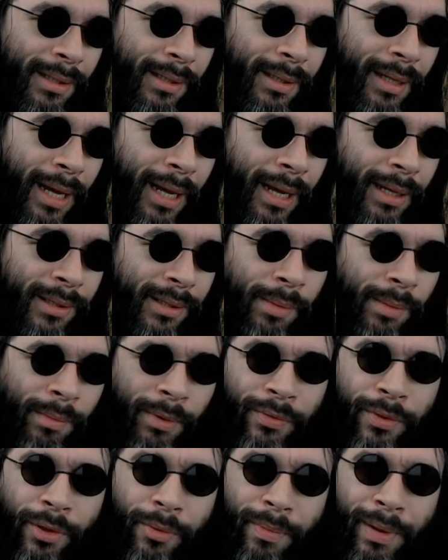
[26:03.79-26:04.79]
that some of
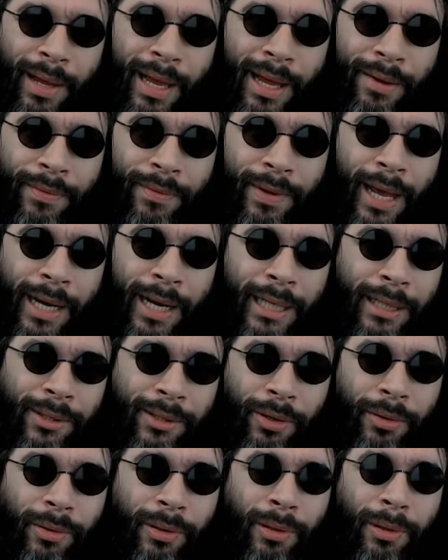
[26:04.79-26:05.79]
them have
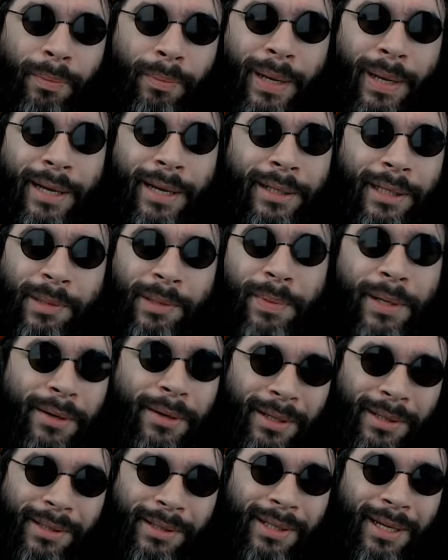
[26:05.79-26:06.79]
anecdotal bad
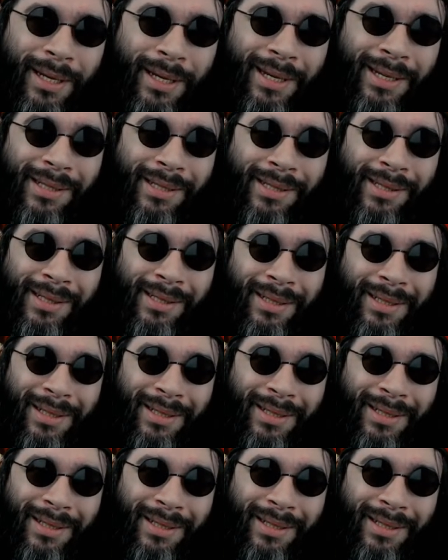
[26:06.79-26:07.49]
experiences,